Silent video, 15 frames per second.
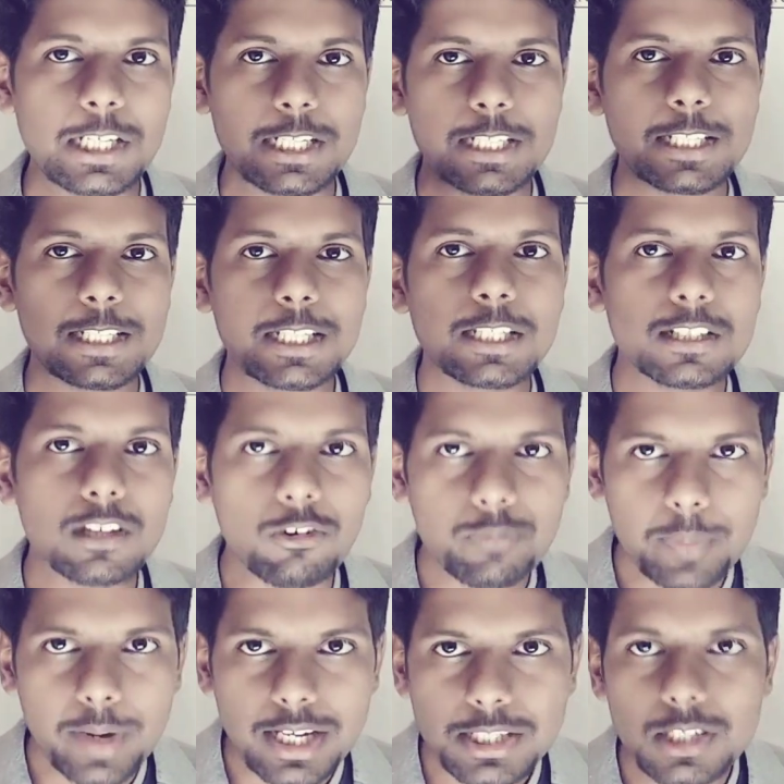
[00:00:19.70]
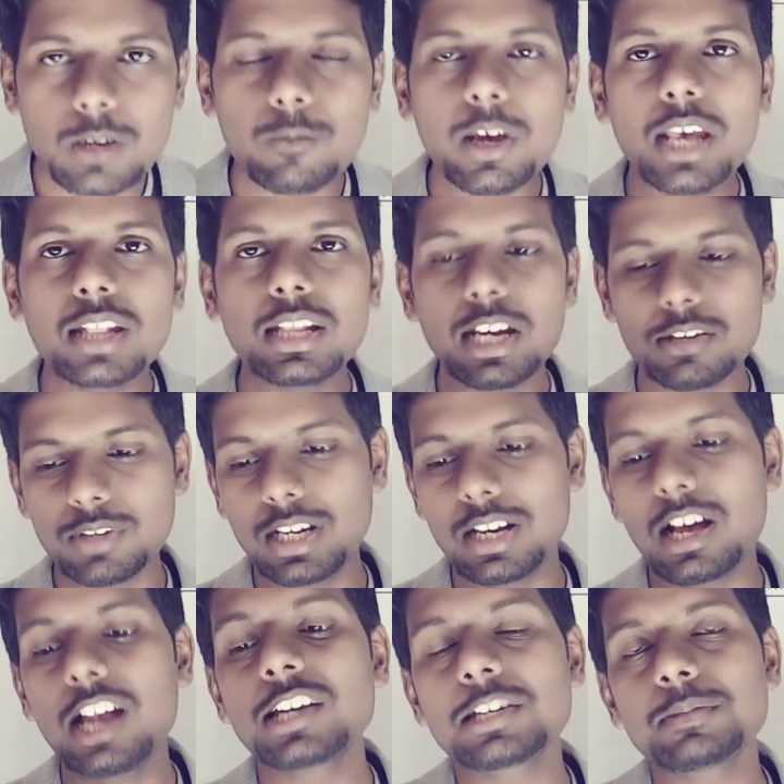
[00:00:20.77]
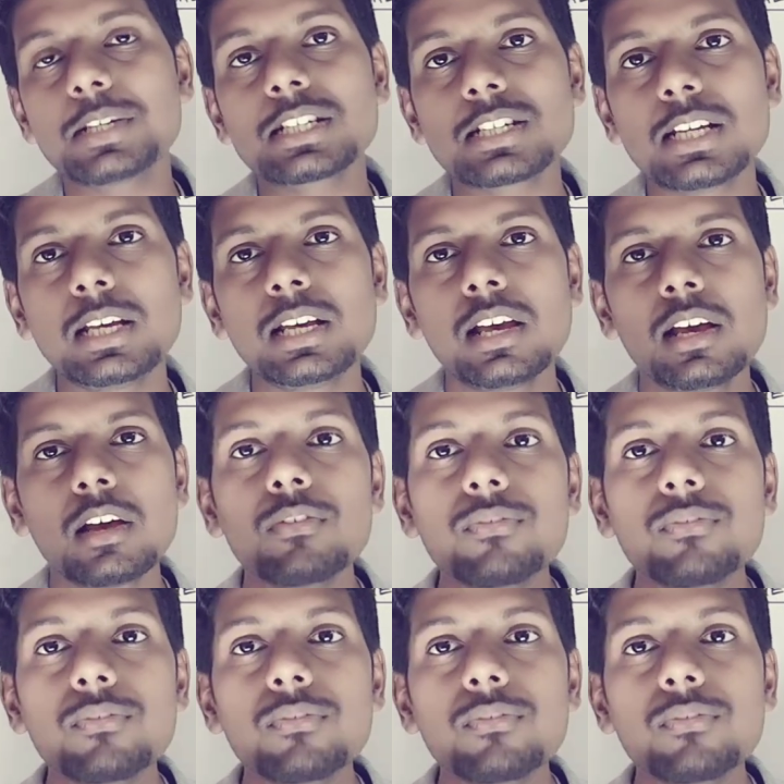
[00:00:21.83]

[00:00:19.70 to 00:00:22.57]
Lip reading: a series of passion way that will ultimately